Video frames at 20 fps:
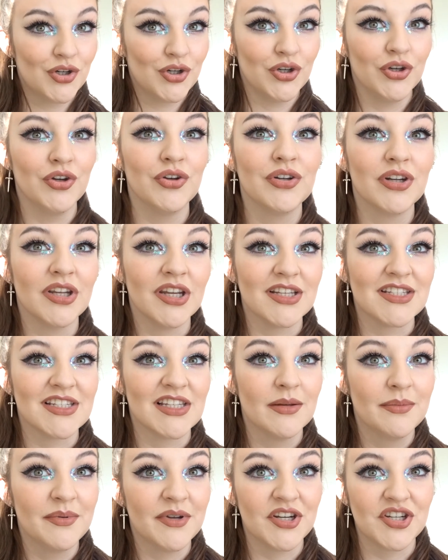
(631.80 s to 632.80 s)
Who needs
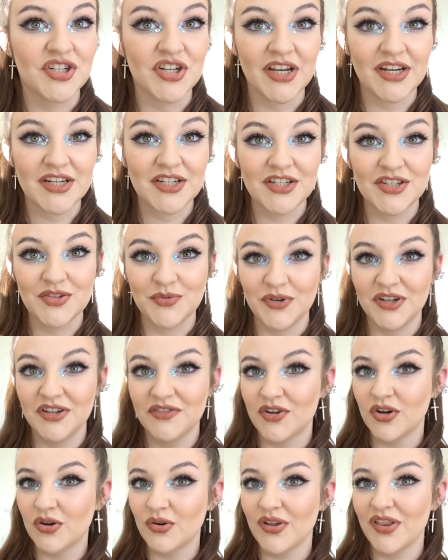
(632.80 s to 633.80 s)
lip injections when
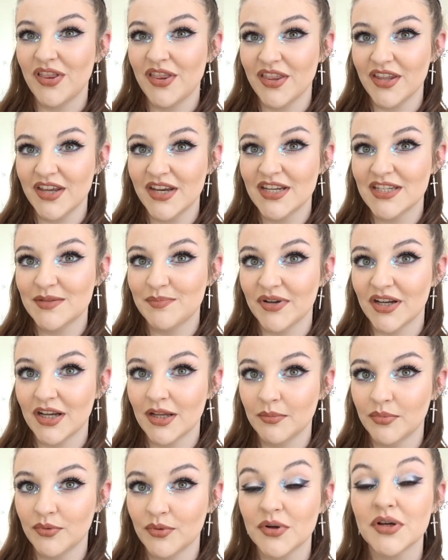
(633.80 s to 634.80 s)
you've got these
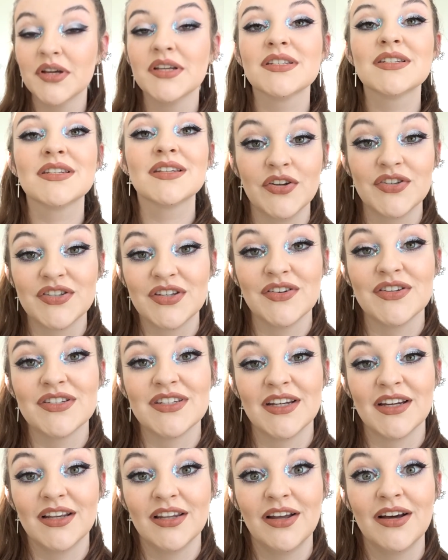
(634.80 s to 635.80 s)
bad boys? No,
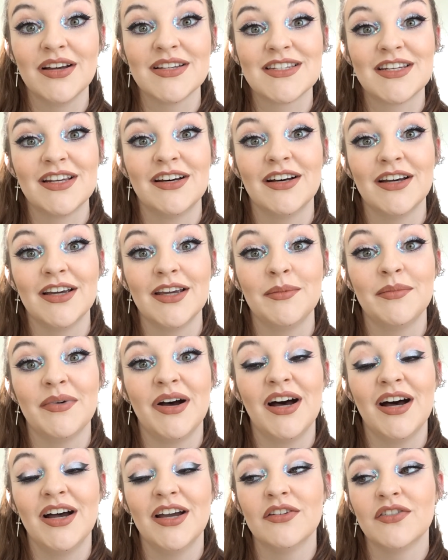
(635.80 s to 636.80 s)
seriously, last time
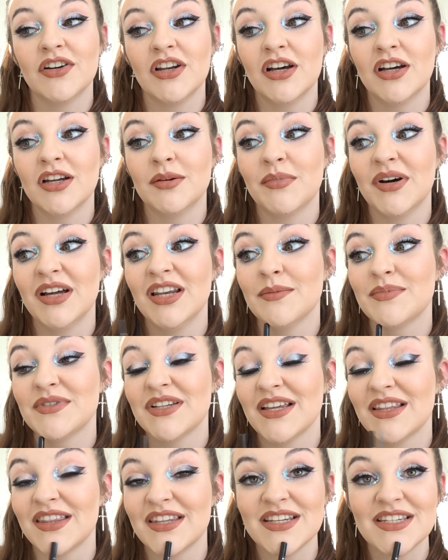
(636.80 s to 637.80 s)
I overlined my lips
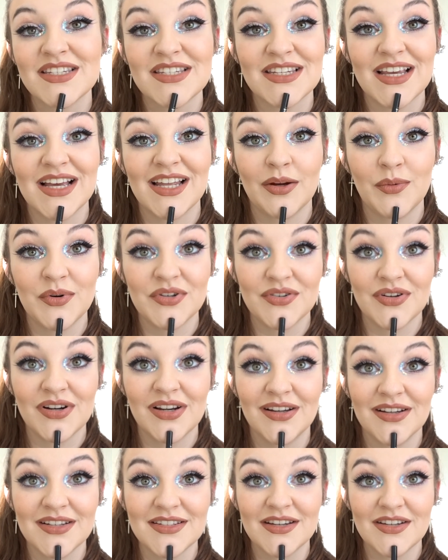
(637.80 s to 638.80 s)
like this and I went to a
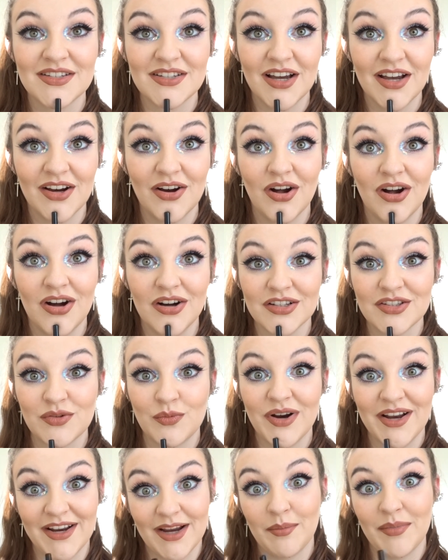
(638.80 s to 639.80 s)
client's house, I got asked
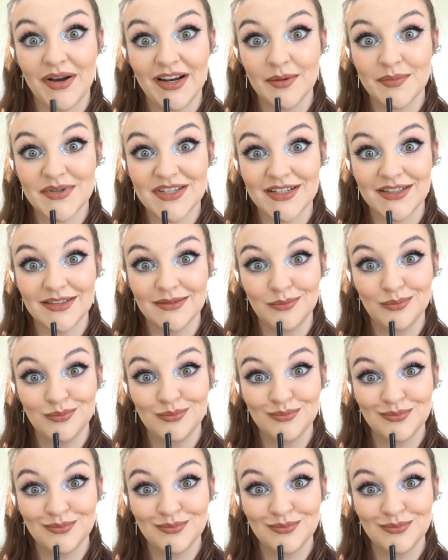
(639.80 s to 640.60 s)
where I got my lips done.